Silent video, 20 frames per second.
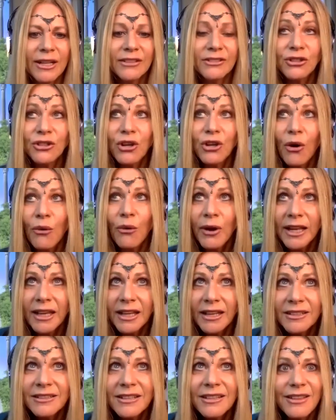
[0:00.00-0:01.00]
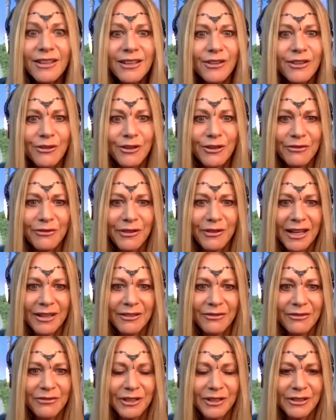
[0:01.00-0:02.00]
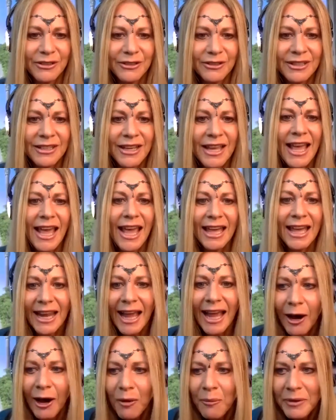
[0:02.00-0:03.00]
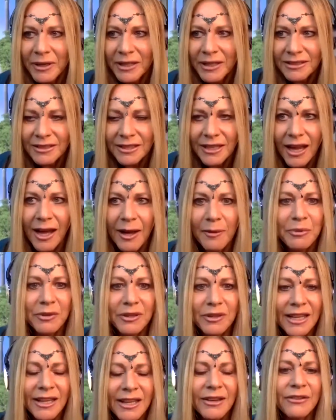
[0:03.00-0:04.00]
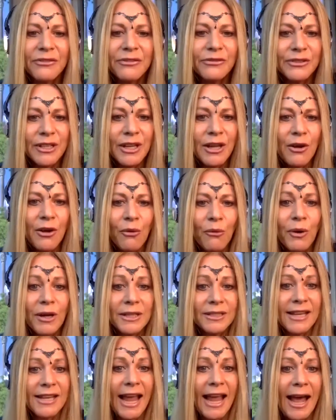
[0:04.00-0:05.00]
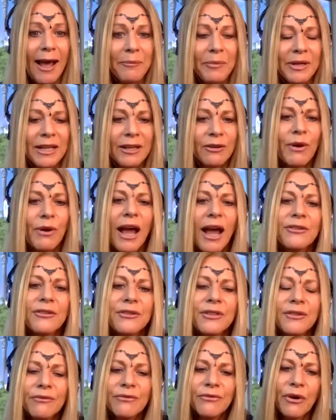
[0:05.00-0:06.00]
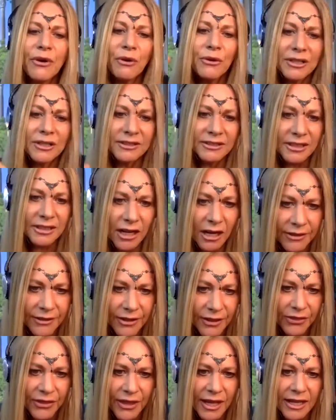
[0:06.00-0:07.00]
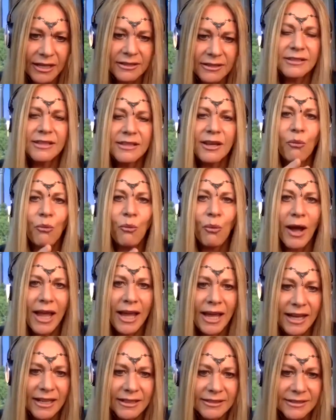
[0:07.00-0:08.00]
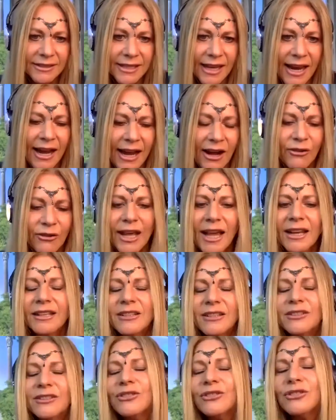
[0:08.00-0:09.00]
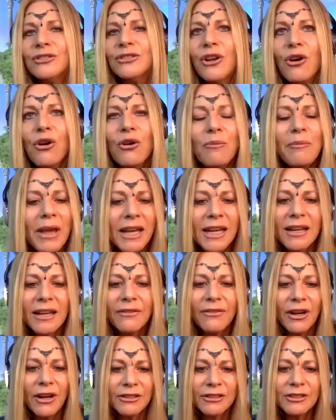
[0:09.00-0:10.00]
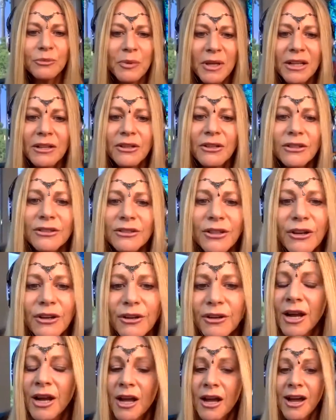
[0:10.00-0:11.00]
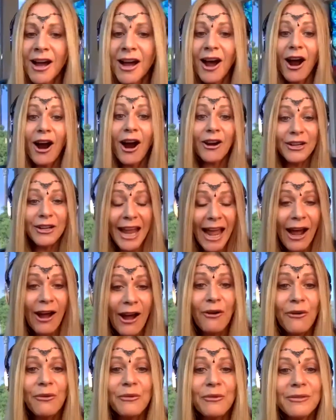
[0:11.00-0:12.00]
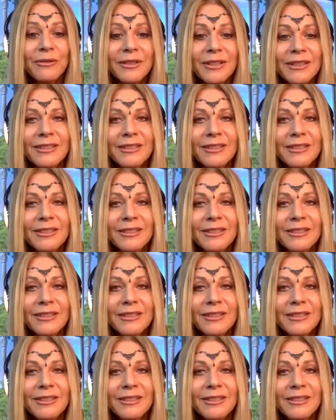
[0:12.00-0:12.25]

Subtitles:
is going into the unified field and helping to uplift what's happening, rather than focusing on the things that weigh us down. And so many of our speakers are now